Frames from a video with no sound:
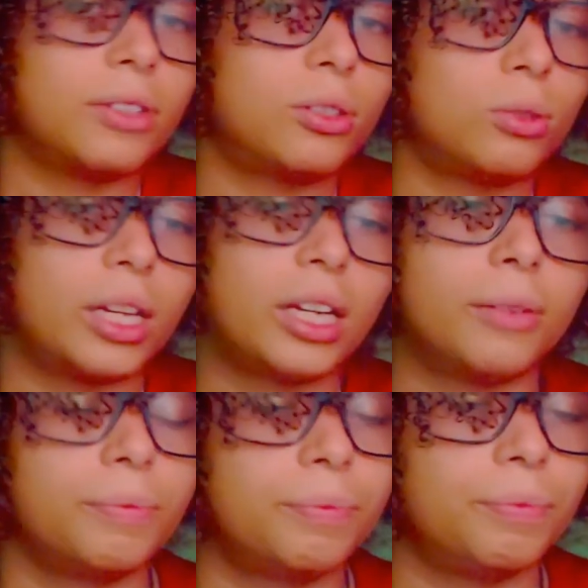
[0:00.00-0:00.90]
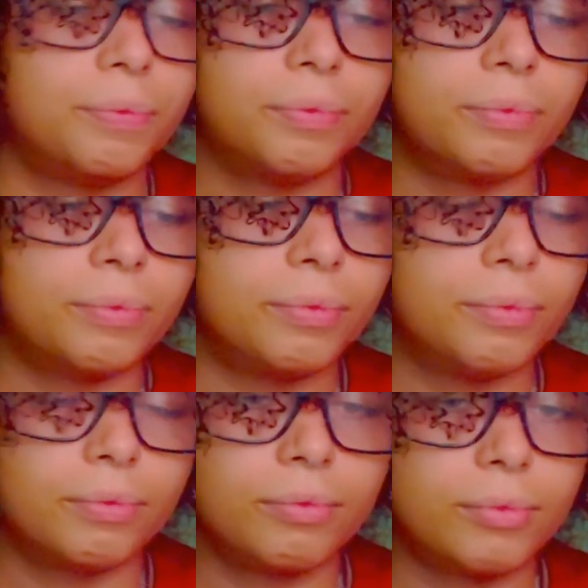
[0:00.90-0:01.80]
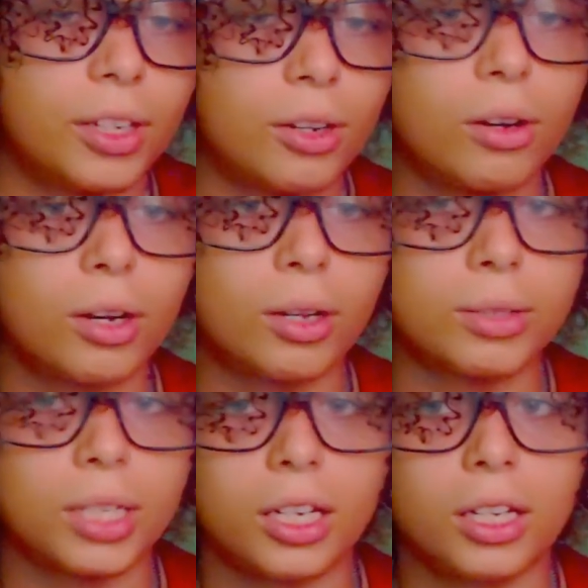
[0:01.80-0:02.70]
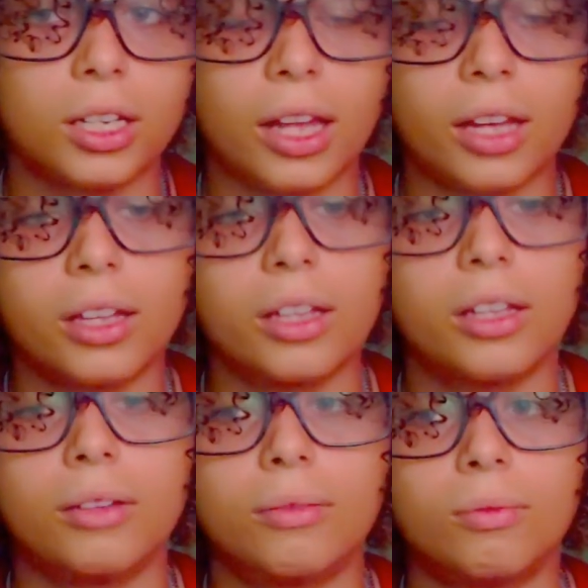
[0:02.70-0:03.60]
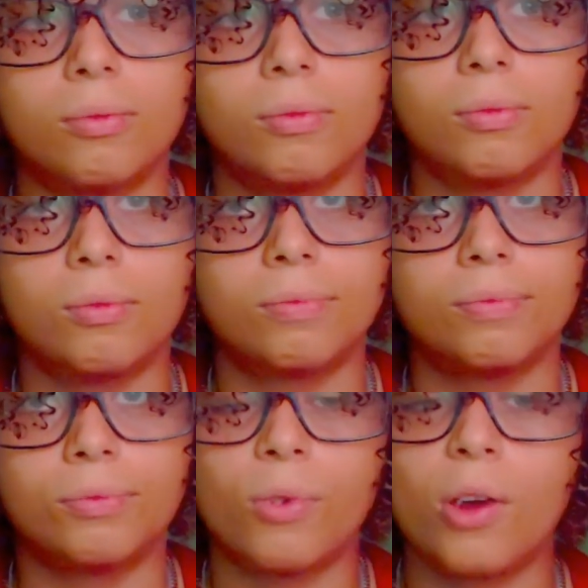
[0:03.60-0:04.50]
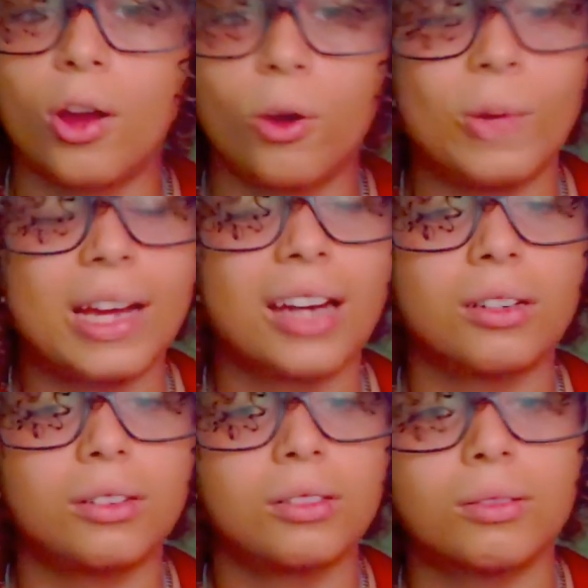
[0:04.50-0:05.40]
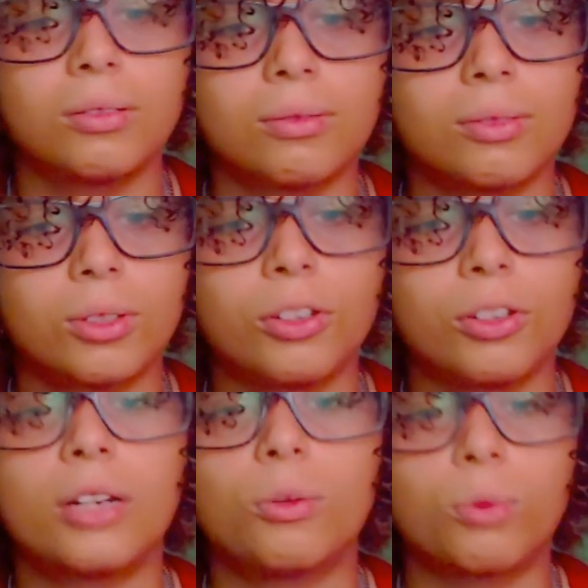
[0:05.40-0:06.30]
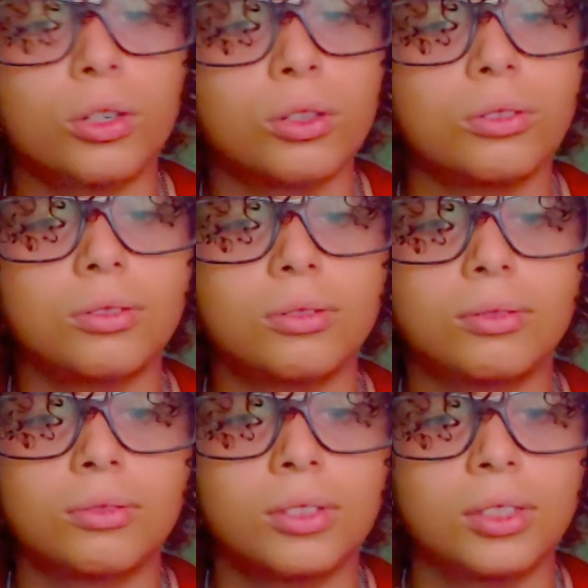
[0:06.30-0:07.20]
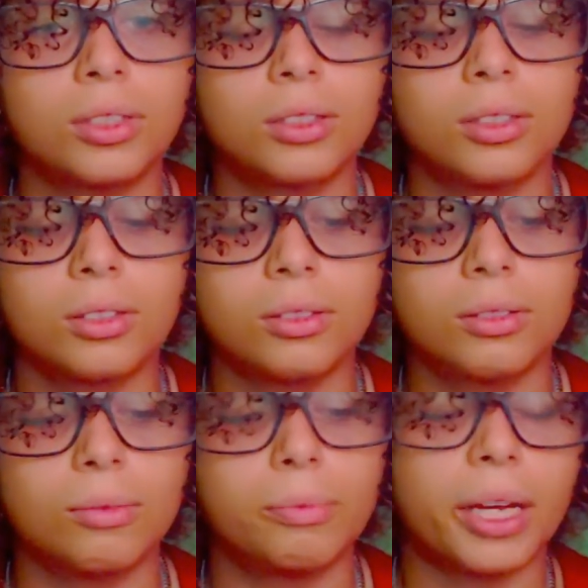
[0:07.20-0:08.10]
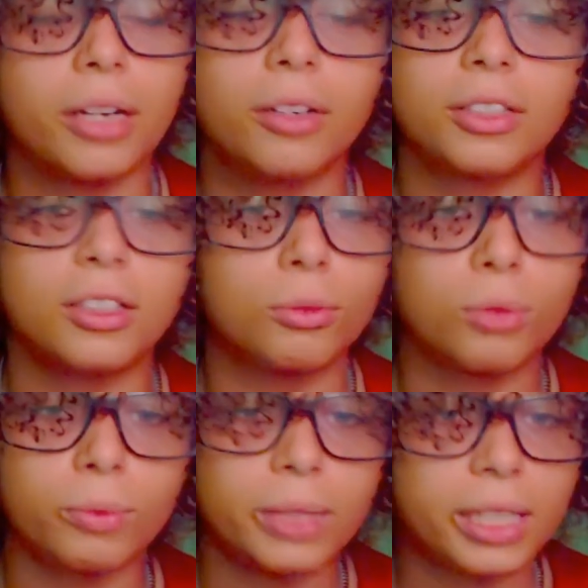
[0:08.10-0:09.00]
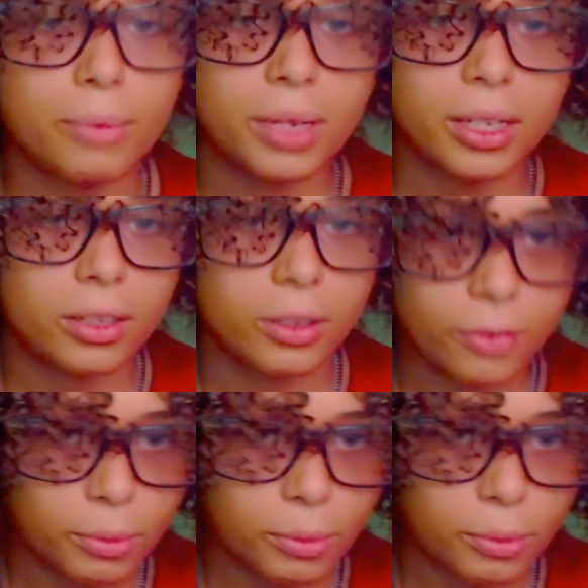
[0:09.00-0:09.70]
ever too late. You know what I'm saying? Like, we gotta create a world better than the one we came in. You